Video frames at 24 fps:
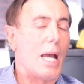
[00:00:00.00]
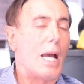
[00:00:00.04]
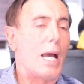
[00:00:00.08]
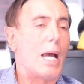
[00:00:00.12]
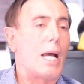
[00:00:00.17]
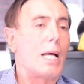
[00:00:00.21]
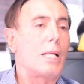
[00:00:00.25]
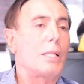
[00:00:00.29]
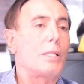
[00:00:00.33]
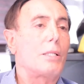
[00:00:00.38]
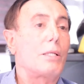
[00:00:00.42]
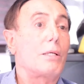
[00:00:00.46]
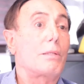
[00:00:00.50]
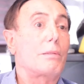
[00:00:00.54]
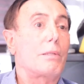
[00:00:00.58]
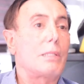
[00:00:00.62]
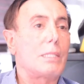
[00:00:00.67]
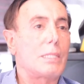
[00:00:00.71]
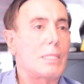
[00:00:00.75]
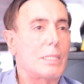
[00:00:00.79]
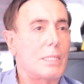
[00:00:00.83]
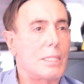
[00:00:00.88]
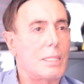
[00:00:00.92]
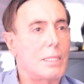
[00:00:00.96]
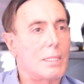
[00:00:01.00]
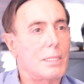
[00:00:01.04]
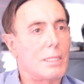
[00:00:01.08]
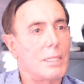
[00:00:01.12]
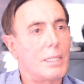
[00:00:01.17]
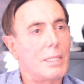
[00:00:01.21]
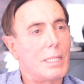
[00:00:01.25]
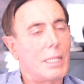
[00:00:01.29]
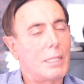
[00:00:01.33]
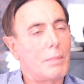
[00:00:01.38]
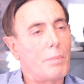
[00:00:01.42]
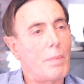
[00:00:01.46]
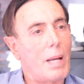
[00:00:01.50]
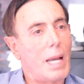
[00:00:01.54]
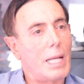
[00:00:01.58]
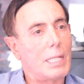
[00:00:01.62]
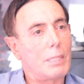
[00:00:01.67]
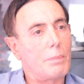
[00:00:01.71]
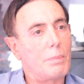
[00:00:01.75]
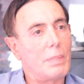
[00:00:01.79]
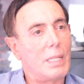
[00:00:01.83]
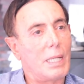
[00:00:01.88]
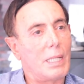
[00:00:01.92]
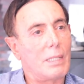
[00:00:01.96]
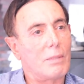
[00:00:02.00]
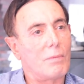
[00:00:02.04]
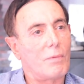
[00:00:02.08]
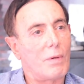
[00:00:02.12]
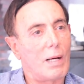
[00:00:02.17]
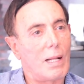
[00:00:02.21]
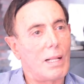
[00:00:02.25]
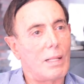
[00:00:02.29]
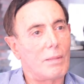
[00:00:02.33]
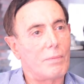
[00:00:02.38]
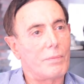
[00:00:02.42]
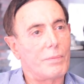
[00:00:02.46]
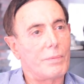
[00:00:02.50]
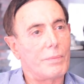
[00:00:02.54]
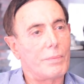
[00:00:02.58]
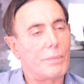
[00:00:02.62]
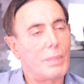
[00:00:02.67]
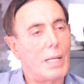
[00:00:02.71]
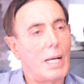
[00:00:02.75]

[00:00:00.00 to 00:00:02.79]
and the risks that might be involved